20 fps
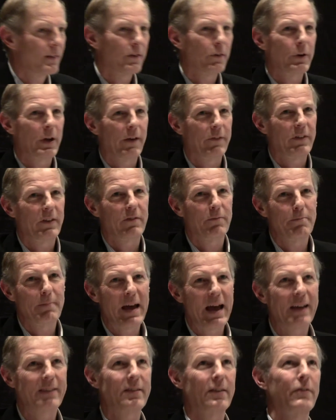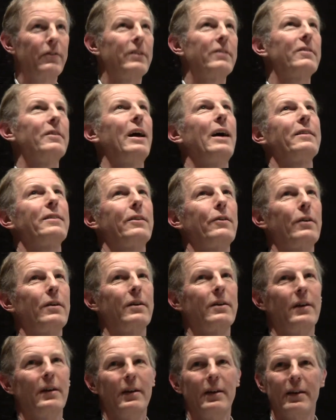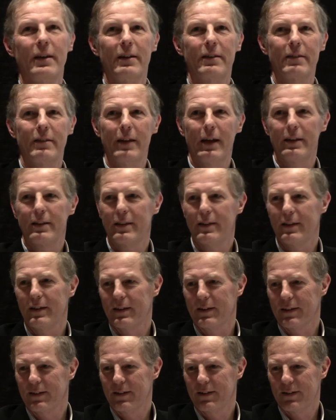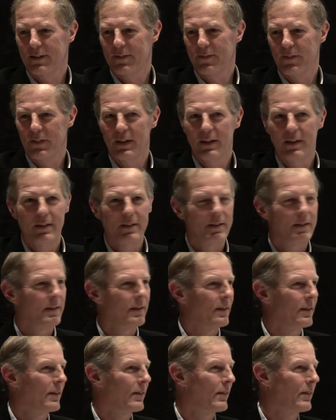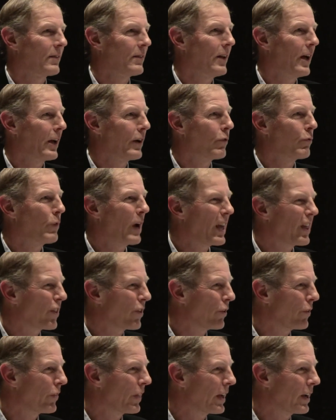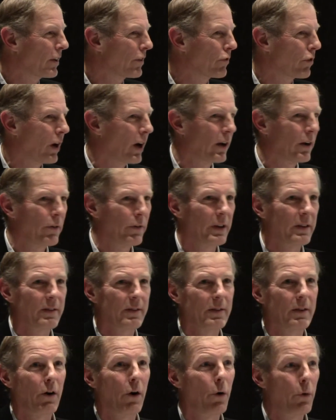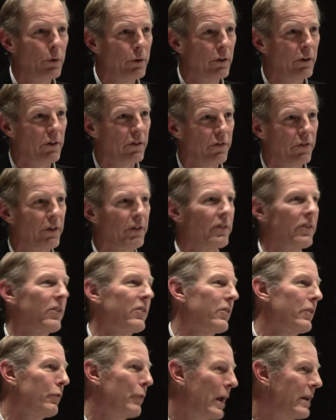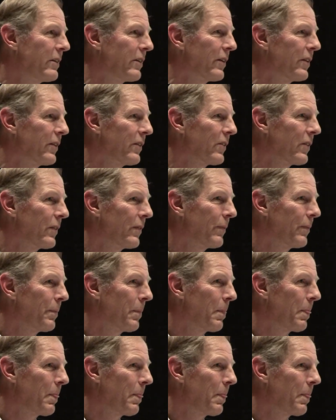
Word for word: So we have this massive, it's not the, it's not the, uh, it's not a racial thing in Toronto, it's the owners versus the renters.